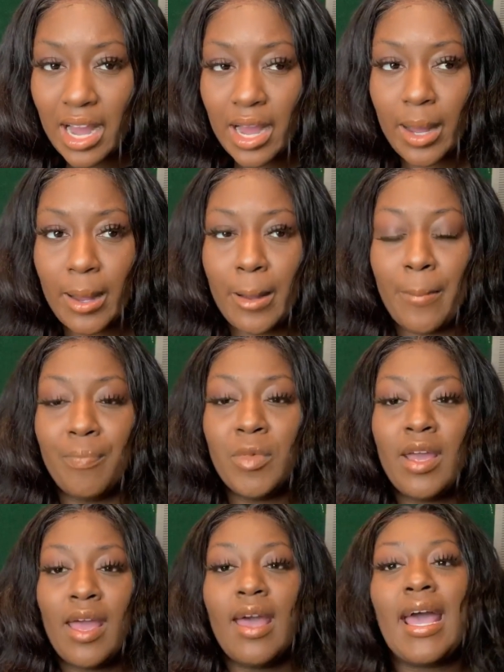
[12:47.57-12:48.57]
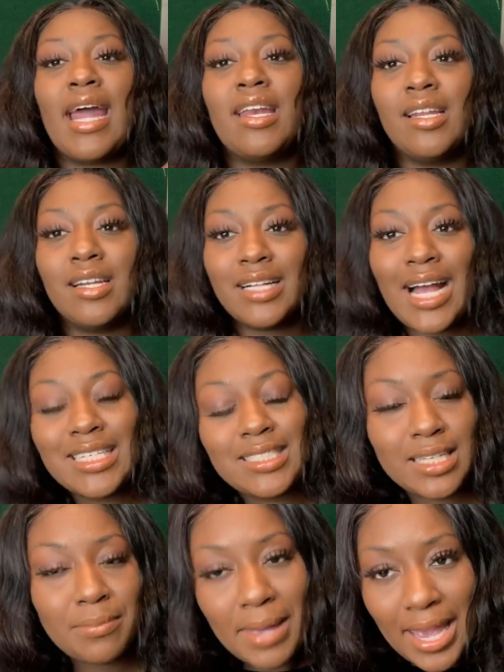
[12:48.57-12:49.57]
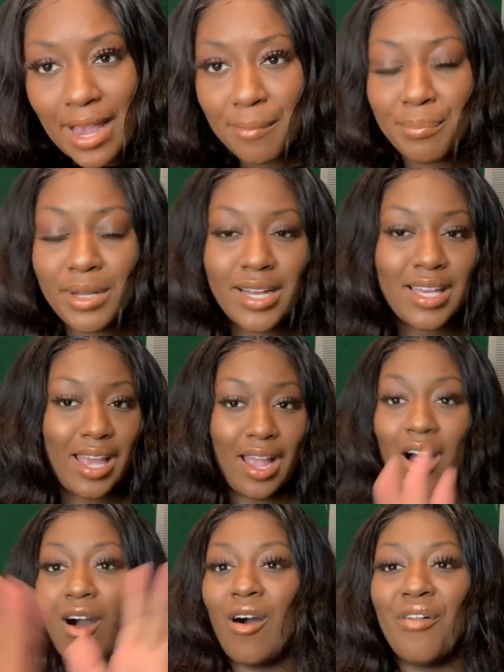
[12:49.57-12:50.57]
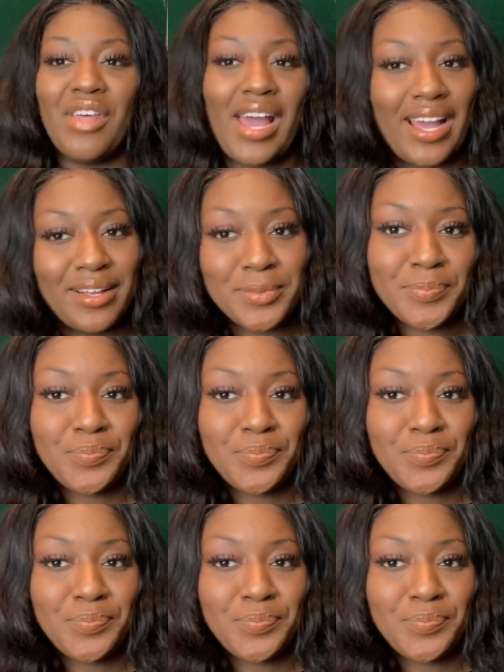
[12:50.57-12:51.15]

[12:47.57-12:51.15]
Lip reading: adding an elastic band, plucking, all that.